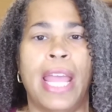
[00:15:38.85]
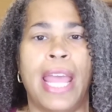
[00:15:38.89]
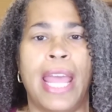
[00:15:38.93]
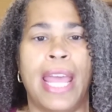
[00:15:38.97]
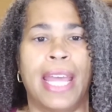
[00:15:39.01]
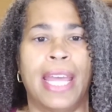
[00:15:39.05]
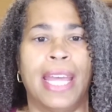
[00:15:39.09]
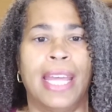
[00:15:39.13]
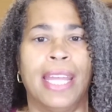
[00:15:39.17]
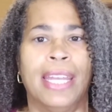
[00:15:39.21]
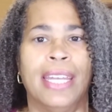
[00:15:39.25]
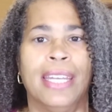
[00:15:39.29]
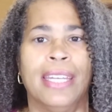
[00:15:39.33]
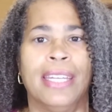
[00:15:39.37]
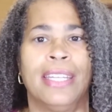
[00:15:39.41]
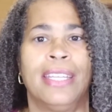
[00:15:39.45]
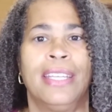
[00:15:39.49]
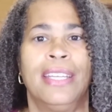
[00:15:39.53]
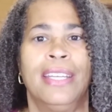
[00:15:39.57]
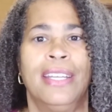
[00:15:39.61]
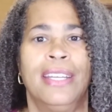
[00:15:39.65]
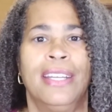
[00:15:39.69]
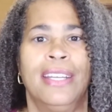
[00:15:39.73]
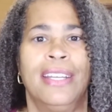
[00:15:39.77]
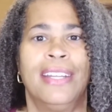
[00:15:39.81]
and
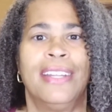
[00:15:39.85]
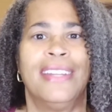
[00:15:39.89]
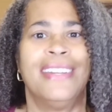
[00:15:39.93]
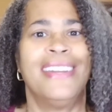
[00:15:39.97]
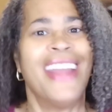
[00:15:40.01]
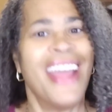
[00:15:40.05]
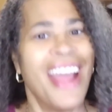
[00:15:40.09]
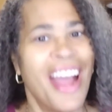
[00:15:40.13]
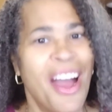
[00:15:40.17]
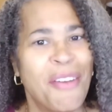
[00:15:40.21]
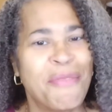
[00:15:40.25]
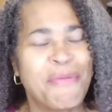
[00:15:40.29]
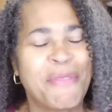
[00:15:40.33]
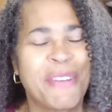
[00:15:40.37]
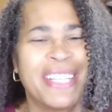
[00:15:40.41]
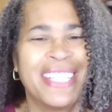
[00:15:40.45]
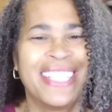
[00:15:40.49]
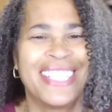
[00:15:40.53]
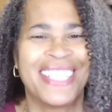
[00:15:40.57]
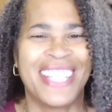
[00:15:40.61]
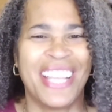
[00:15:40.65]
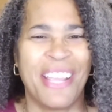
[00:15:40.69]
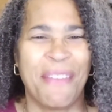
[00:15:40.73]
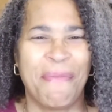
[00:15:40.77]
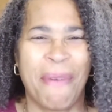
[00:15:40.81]
now I'm
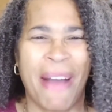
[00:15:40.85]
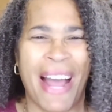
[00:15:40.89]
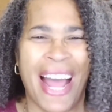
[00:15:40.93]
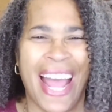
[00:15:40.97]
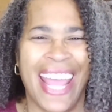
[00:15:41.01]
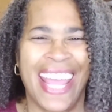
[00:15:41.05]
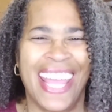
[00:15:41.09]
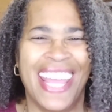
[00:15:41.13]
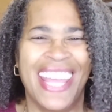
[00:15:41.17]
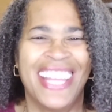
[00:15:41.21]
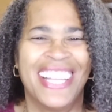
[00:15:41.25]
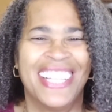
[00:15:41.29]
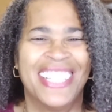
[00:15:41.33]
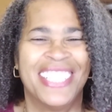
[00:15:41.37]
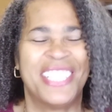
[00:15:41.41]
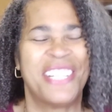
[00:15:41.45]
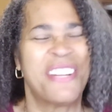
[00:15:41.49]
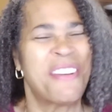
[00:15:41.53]
going to say bye.